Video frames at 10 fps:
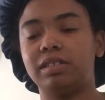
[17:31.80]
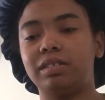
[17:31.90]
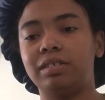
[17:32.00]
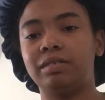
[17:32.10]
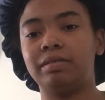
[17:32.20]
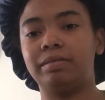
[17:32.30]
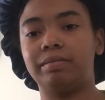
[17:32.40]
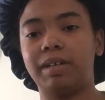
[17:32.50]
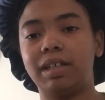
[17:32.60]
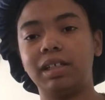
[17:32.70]

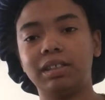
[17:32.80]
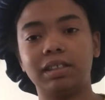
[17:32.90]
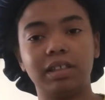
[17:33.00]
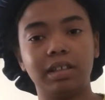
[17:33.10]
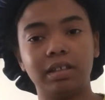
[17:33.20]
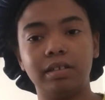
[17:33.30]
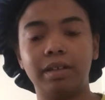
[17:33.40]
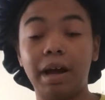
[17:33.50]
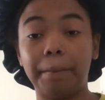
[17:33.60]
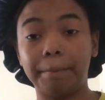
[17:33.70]
my cousin, and
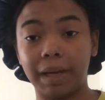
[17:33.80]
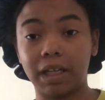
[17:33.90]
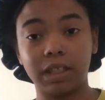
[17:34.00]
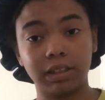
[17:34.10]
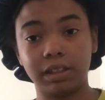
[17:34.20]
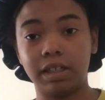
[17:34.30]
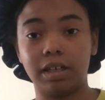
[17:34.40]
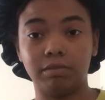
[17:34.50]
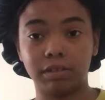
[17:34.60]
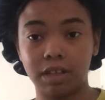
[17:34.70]
not my cousin that
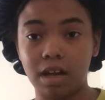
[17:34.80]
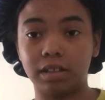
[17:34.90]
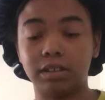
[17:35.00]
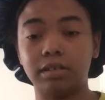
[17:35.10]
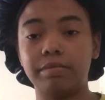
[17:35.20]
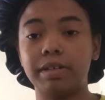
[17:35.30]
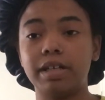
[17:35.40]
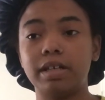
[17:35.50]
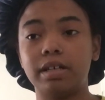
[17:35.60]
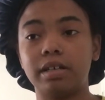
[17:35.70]
I was talking to,
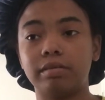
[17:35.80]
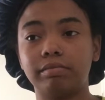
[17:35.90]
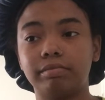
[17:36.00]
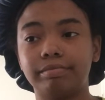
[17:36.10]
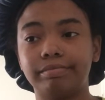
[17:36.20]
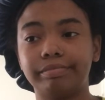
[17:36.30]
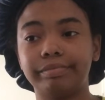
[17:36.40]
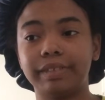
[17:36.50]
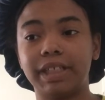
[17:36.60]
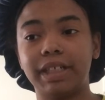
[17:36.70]
but
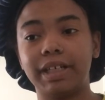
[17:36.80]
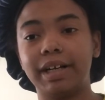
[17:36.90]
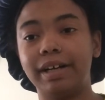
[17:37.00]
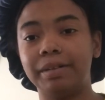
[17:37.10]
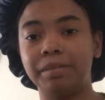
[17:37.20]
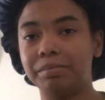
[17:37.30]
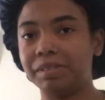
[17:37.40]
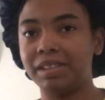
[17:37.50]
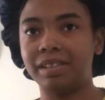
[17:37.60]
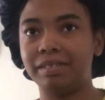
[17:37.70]
her mama
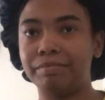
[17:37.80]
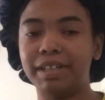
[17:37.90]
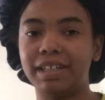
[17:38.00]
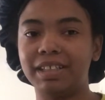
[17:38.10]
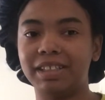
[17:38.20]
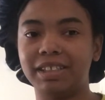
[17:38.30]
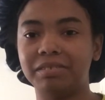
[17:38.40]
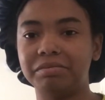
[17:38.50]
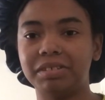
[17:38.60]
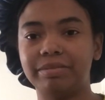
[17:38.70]
ended up making a
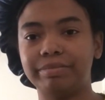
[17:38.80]
joke to